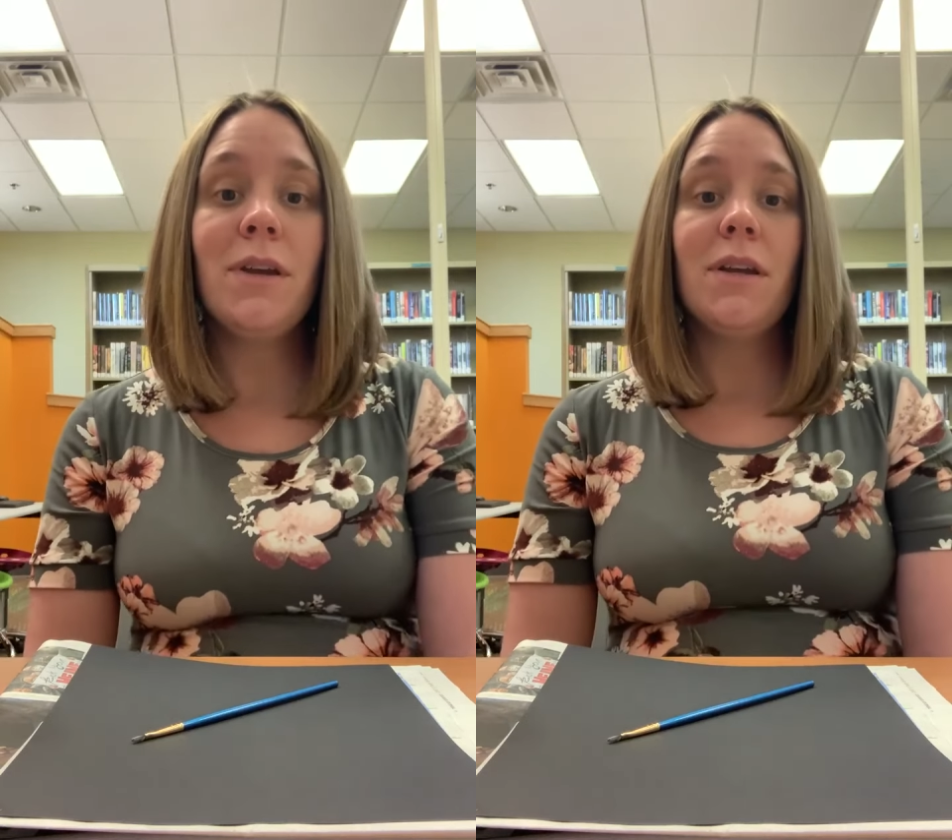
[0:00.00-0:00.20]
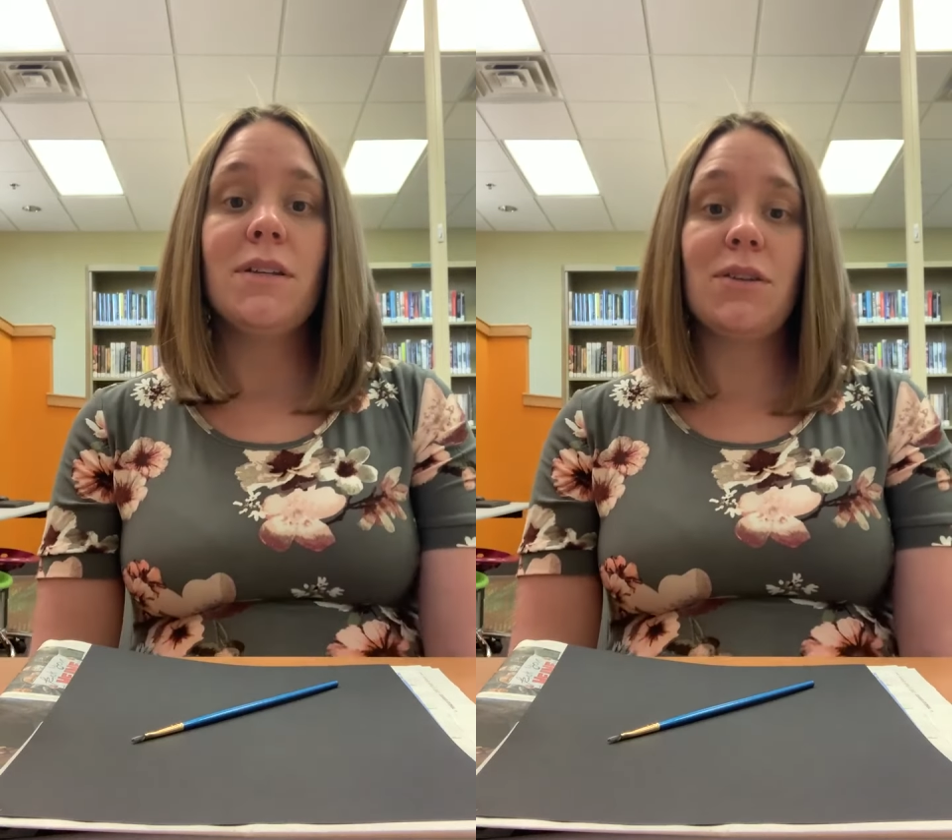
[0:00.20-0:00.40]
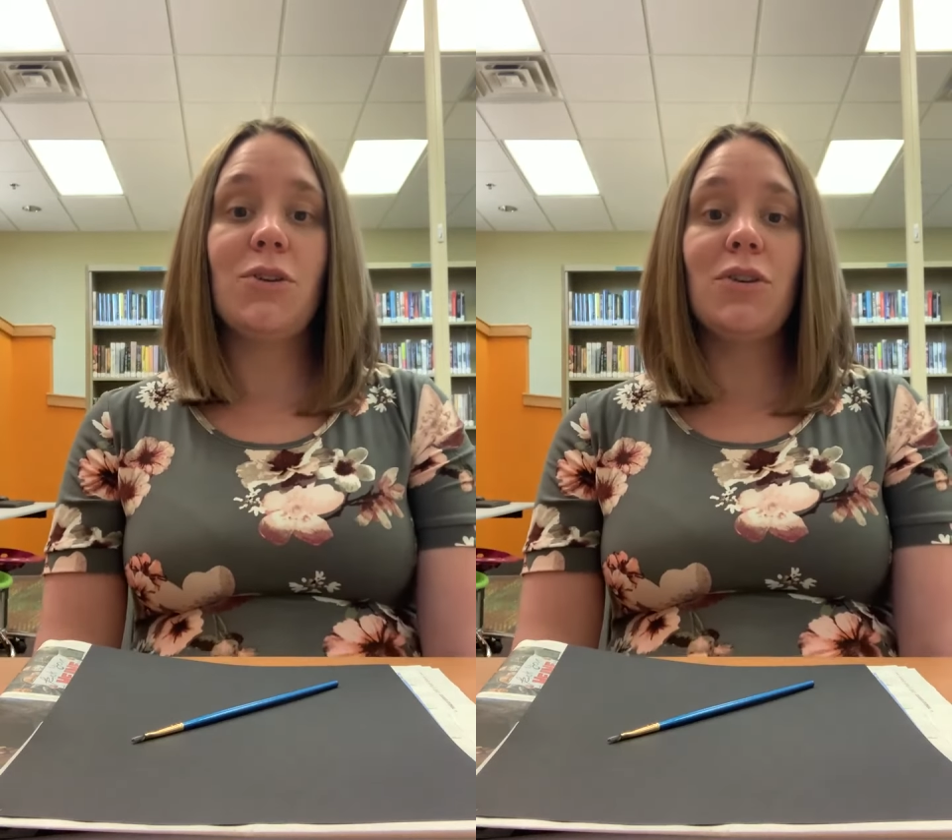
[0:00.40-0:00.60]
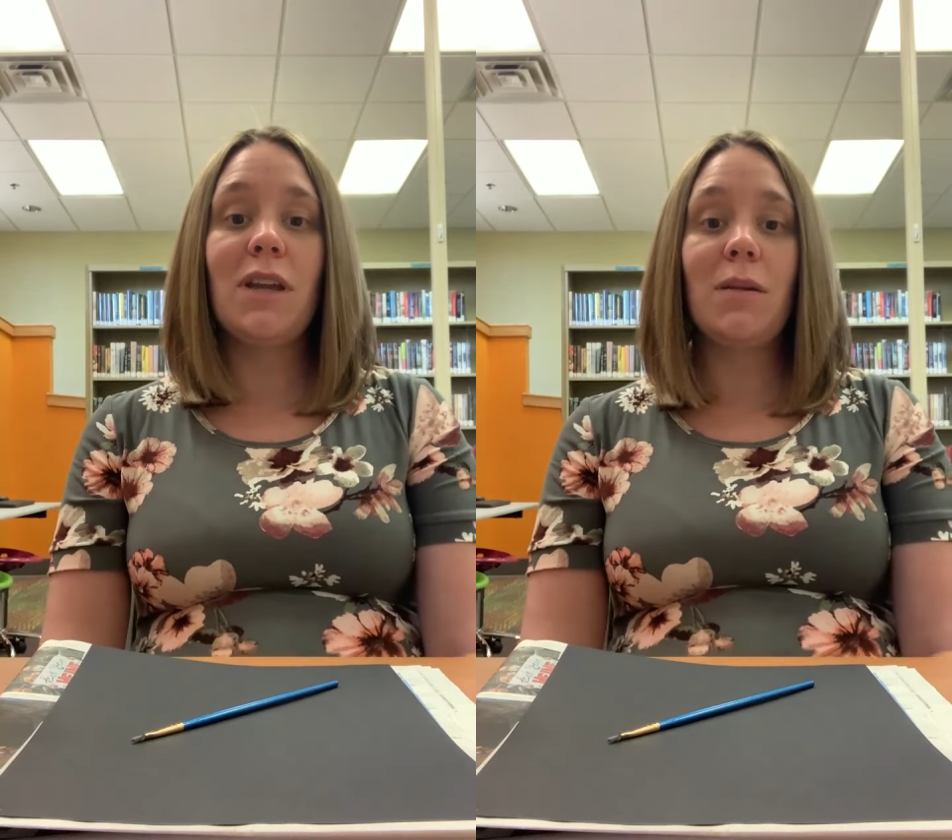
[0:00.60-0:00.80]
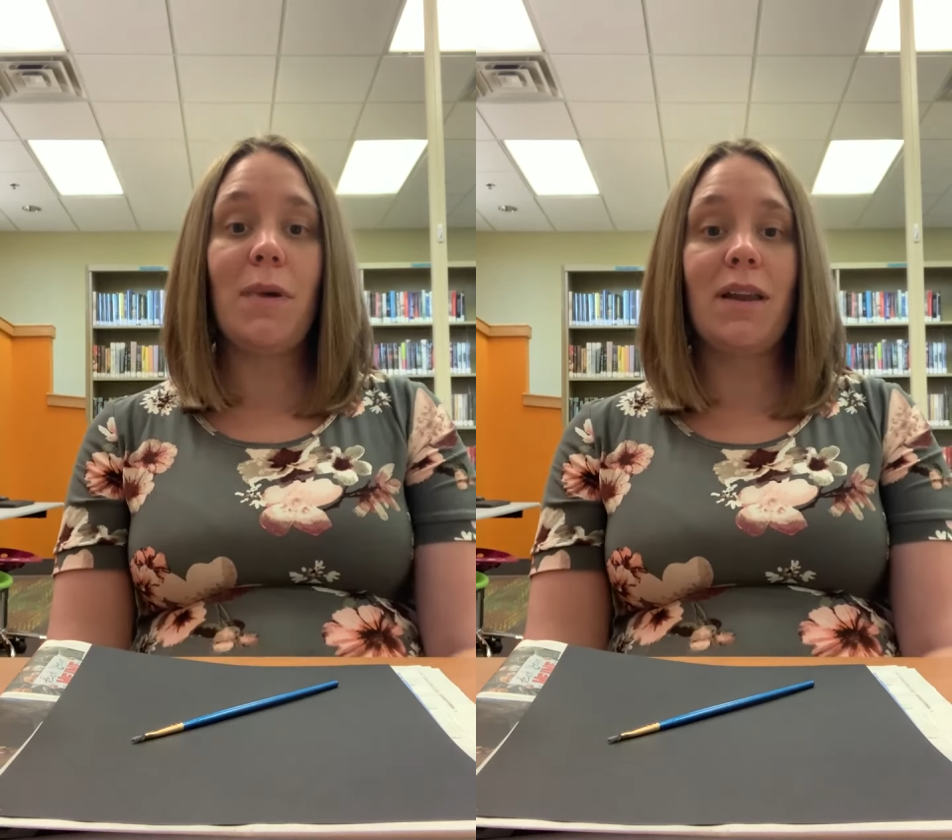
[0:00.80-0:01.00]
So
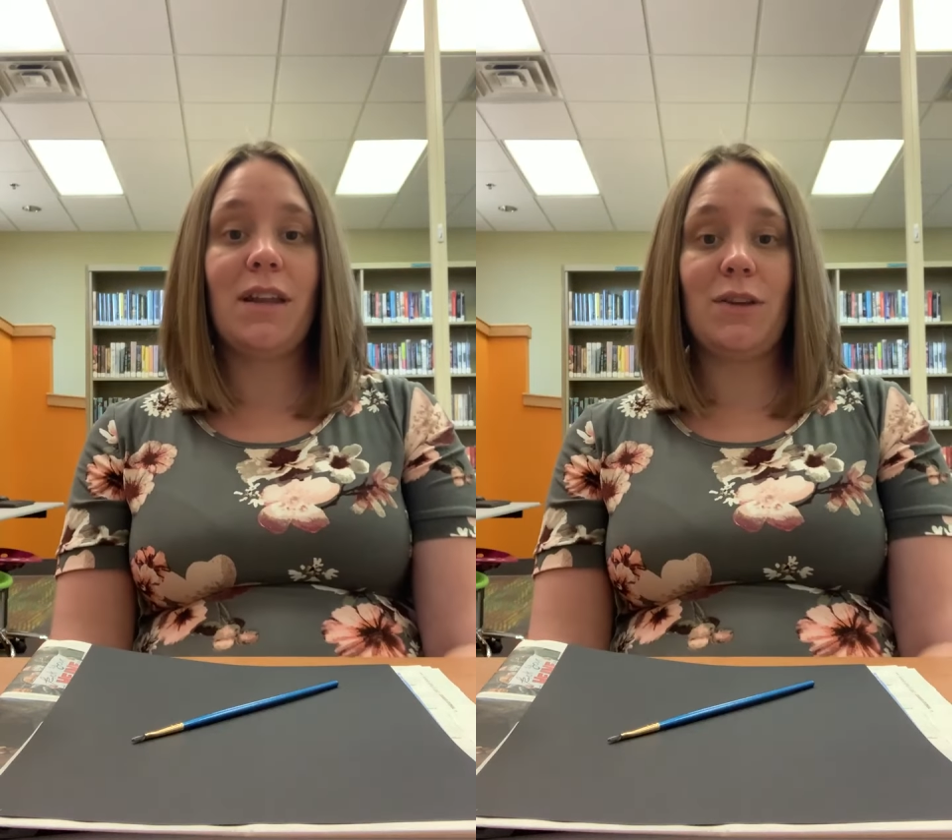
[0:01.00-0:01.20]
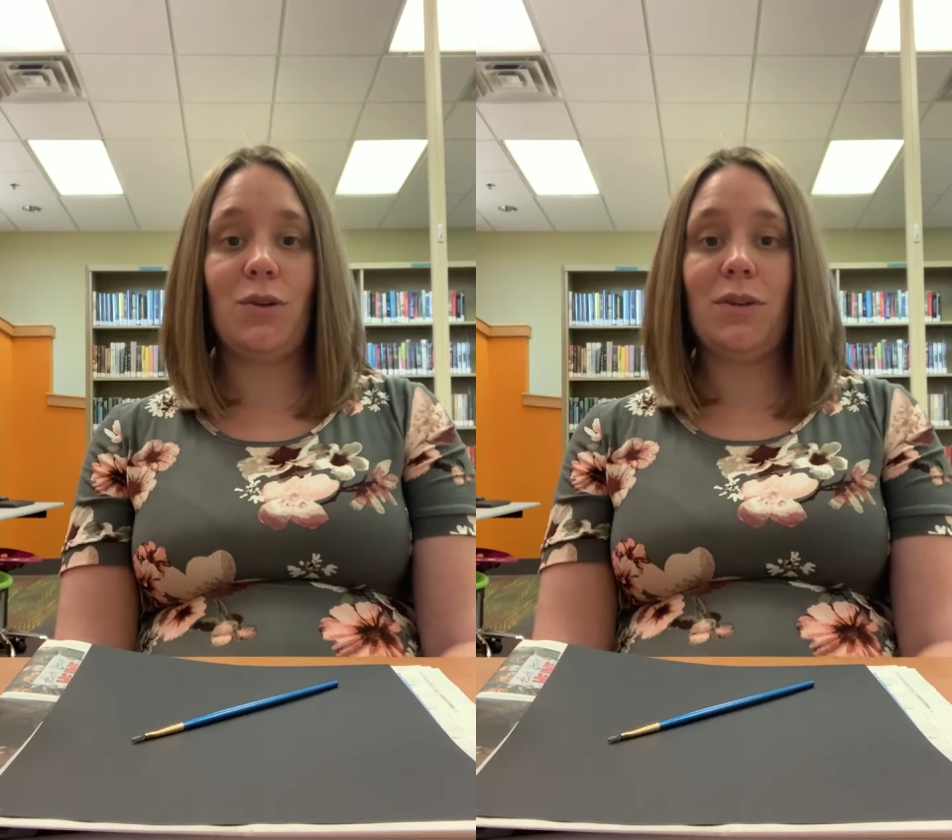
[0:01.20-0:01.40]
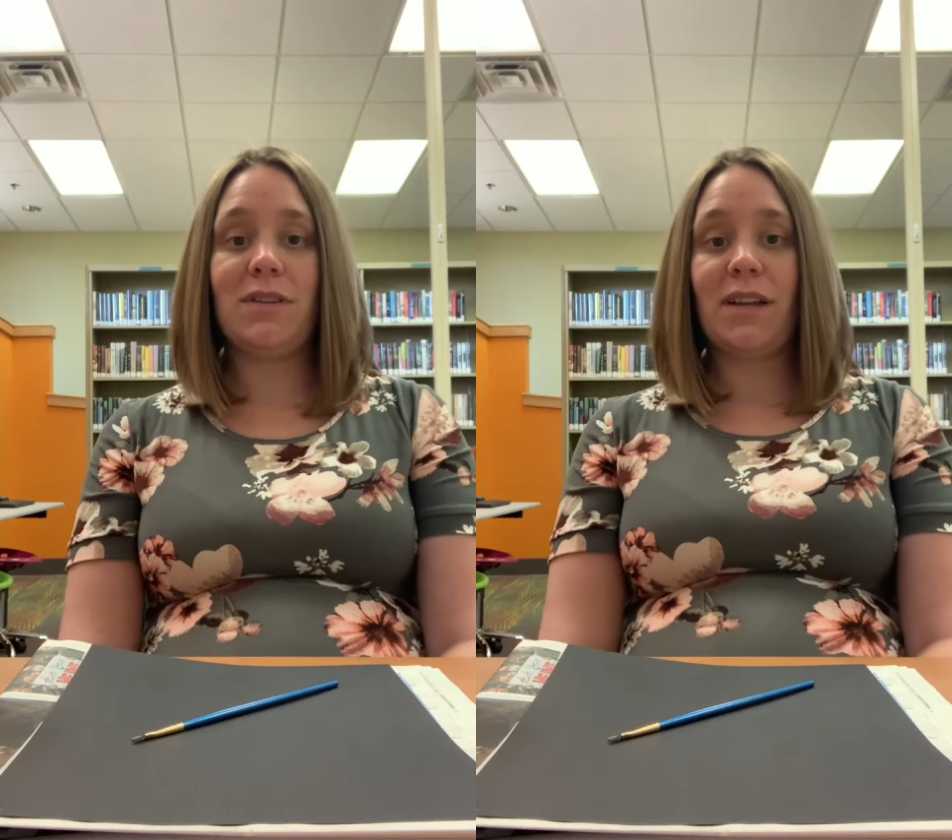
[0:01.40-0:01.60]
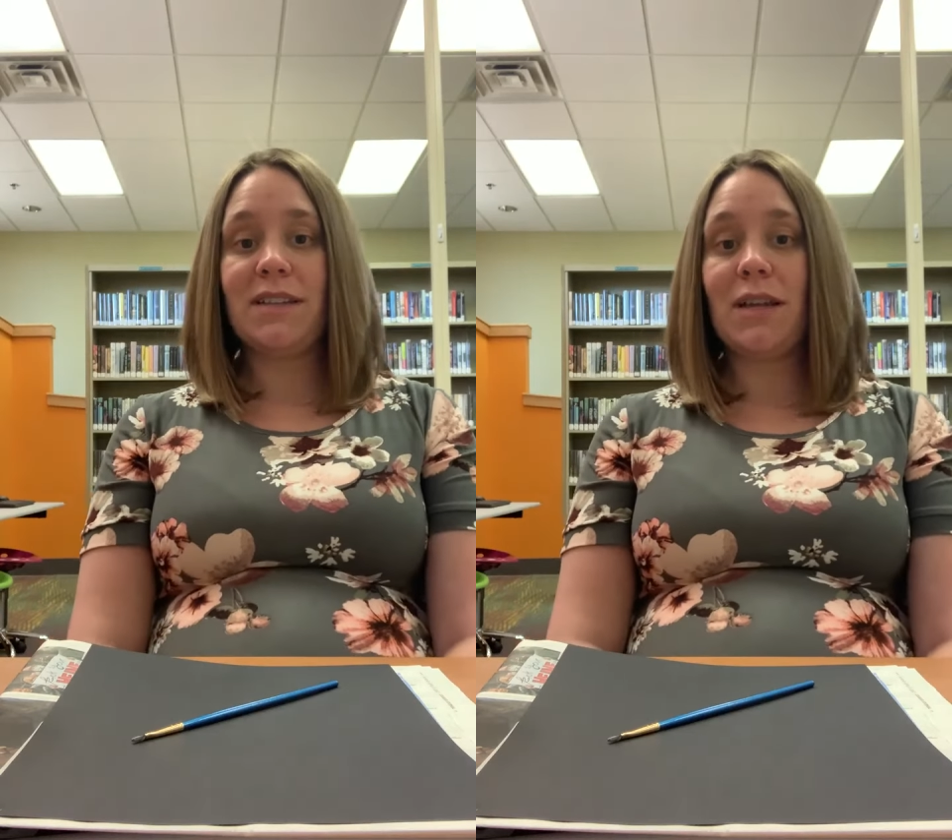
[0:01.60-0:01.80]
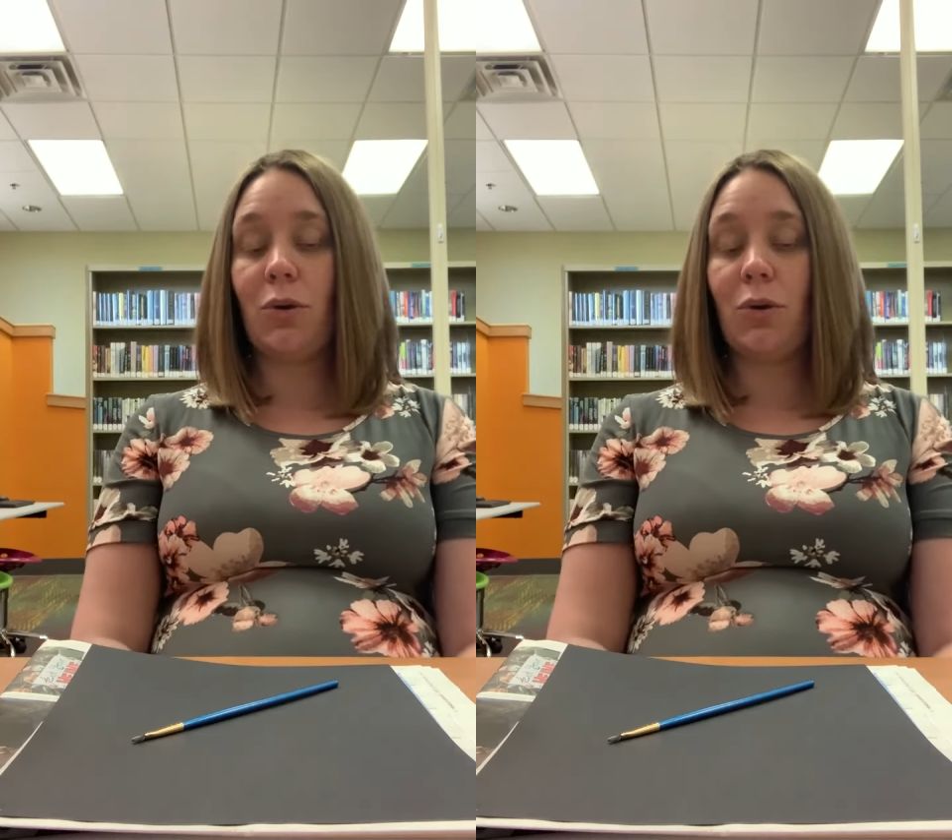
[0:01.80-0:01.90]
anybody can do this, like I said,